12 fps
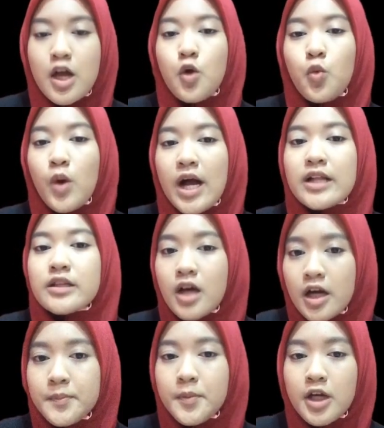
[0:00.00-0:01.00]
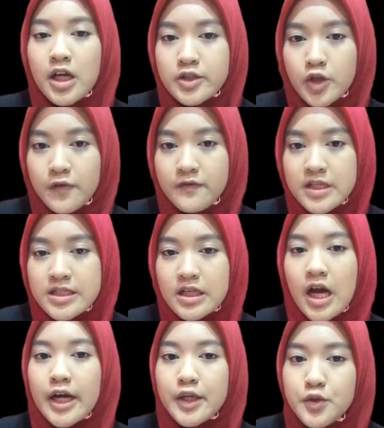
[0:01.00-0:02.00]
while non-polar solvents
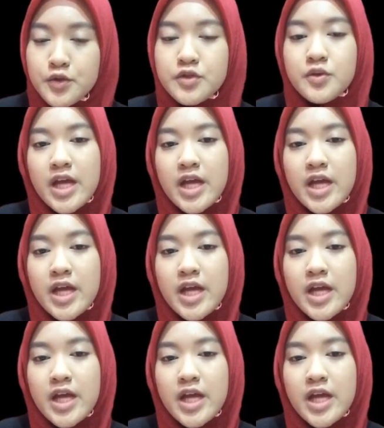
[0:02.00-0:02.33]
are used to